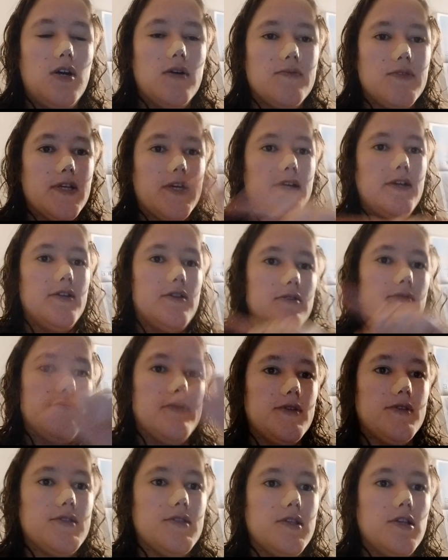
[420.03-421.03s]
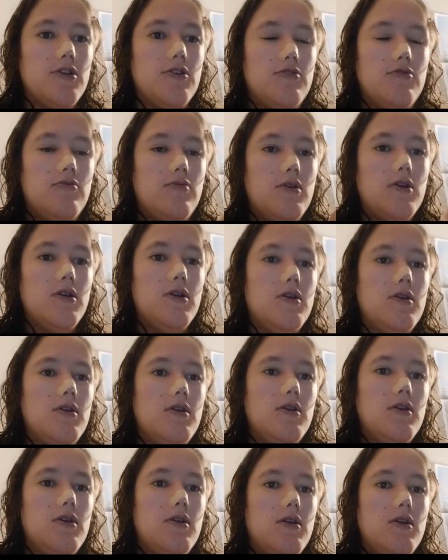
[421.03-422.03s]
after getting over the slow
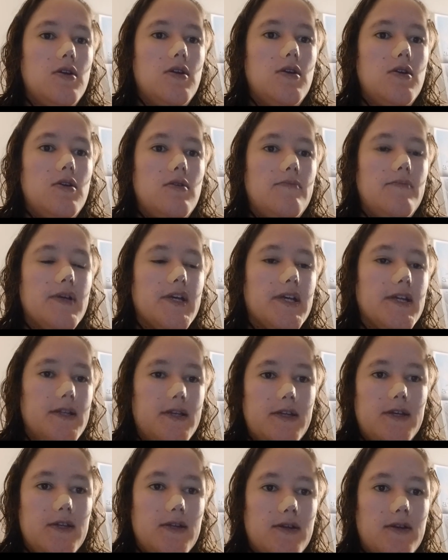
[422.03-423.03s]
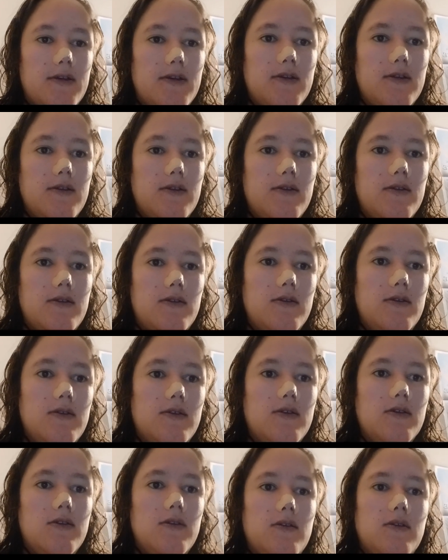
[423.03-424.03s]
beginning
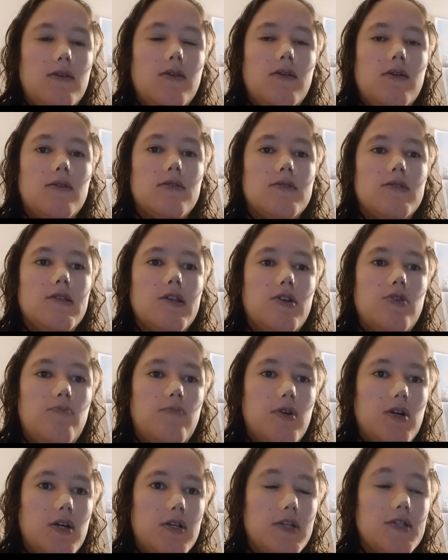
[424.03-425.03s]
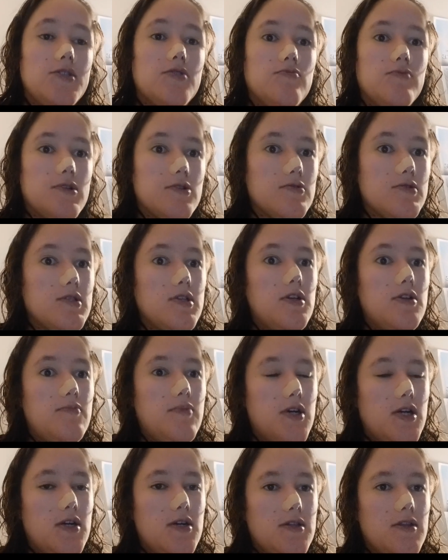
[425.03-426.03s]
and slow burn. It's a real slow
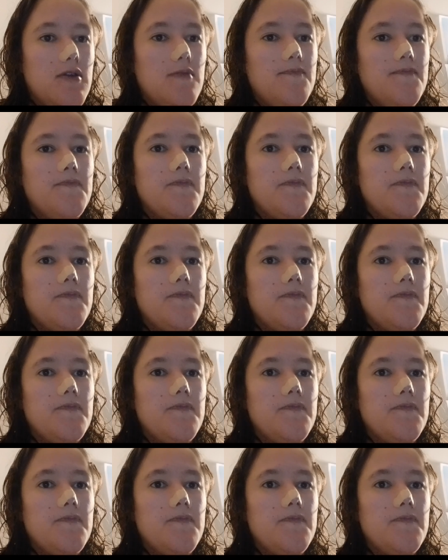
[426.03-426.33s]
burn.